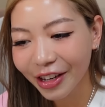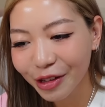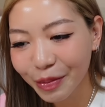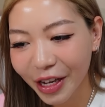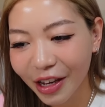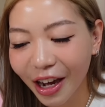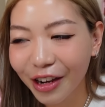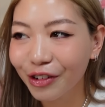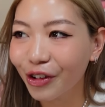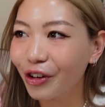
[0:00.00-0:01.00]
the other pair I
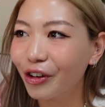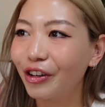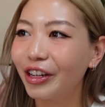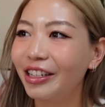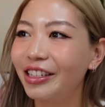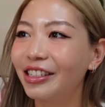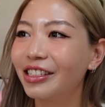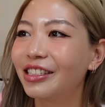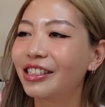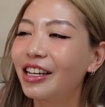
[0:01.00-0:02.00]
know
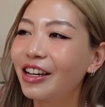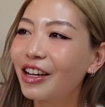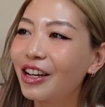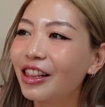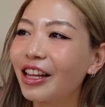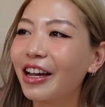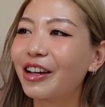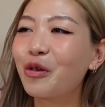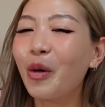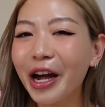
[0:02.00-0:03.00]
is
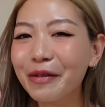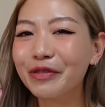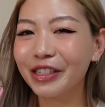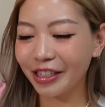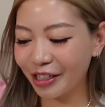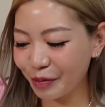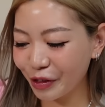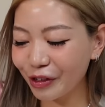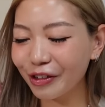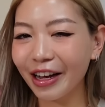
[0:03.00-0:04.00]
like quite
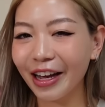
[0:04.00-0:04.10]
predictable